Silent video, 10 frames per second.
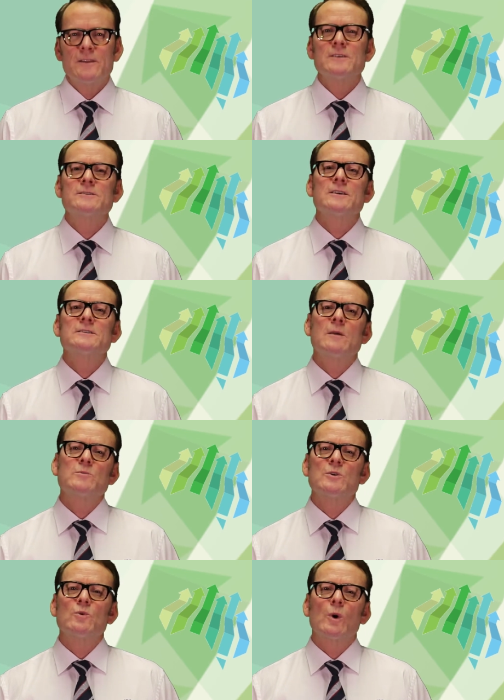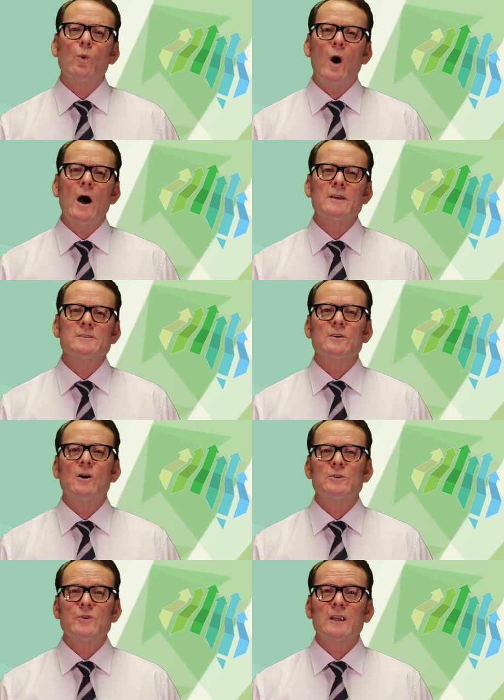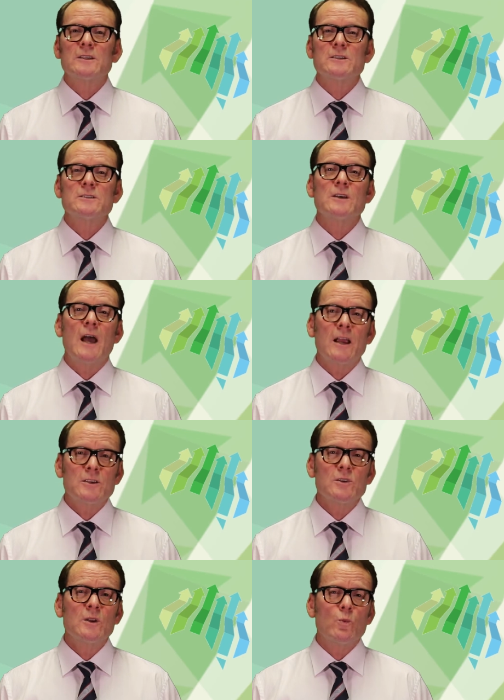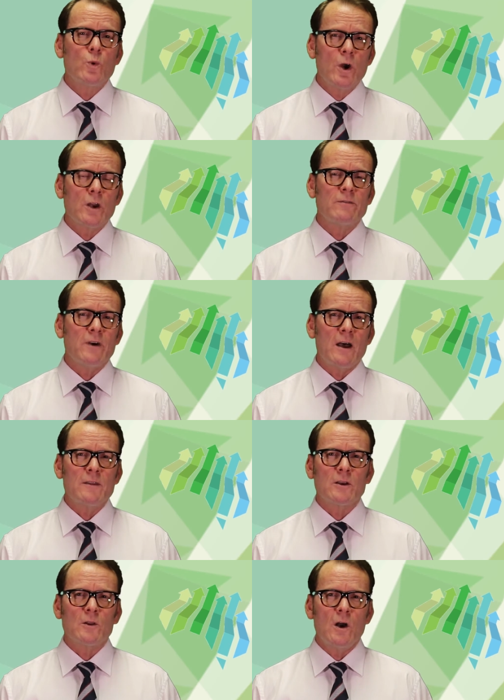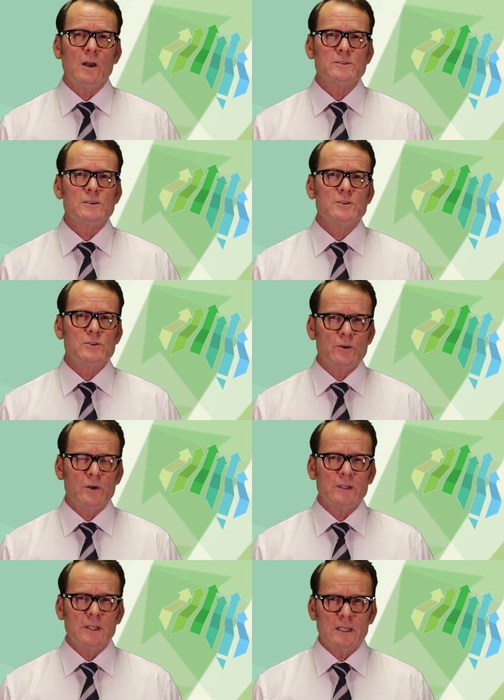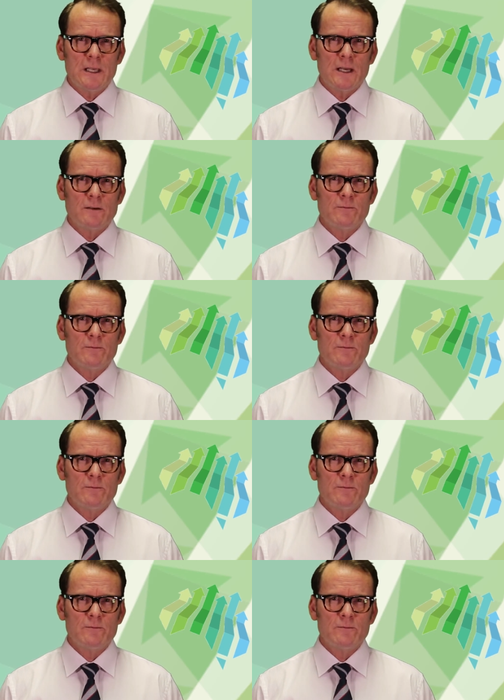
This exemption requires the contractor to actually work for other clients during the year.